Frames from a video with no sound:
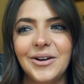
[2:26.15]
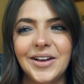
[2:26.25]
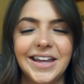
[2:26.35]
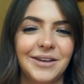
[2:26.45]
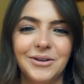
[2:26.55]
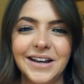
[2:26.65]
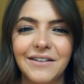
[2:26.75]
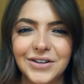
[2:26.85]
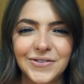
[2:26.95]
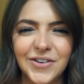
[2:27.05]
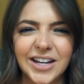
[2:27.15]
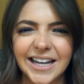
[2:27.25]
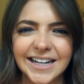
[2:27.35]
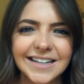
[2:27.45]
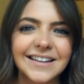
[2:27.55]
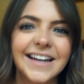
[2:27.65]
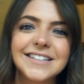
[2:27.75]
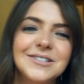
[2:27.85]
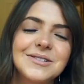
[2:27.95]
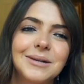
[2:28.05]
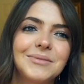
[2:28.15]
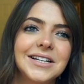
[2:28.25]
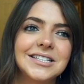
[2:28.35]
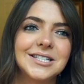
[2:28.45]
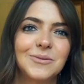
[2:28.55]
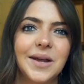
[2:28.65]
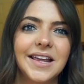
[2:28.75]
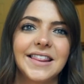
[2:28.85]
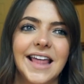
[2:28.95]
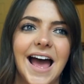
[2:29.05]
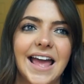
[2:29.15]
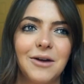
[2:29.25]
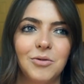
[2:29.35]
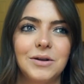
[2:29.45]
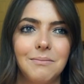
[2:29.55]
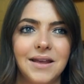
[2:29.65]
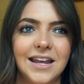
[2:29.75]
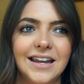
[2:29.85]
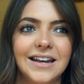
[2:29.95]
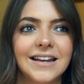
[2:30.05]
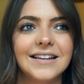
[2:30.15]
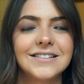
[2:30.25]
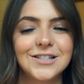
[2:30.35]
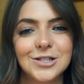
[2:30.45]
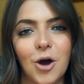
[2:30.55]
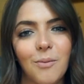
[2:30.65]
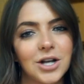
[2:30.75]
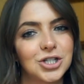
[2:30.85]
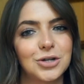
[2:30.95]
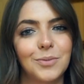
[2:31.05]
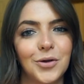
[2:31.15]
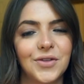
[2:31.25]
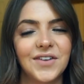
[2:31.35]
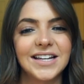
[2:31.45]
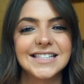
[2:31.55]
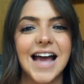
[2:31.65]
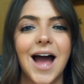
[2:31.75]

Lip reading: he would never forget it, like do something sweet that it would mean so much to both of us.